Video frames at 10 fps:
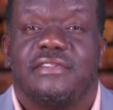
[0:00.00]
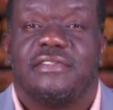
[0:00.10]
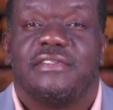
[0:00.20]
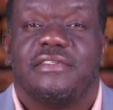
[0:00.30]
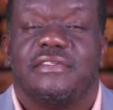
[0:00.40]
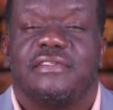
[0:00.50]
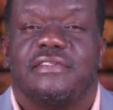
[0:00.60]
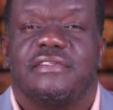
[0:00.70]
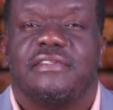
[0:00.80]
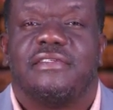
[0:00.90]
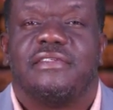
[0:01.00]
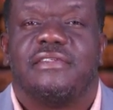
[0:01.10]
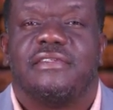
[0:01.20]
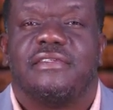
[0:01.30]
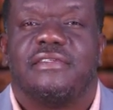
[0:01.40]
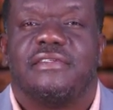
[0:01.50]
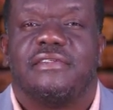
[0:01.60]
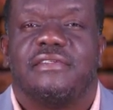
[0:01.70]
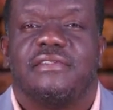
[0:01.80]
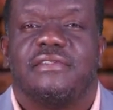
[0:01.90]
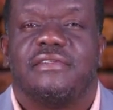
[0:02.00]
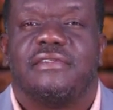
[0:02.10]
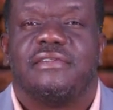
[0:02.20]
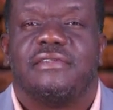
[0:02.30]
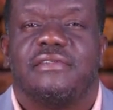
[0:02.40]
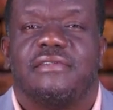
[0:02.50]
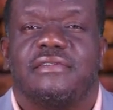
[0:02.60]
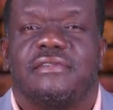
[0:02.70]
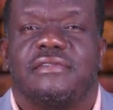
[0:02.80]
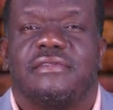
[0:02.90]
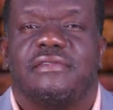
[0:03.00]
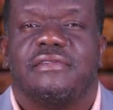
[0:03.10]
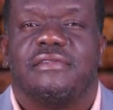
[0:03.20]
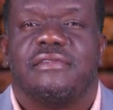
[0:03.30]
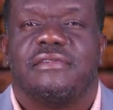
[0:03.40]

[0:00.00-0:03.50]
(no one is talking)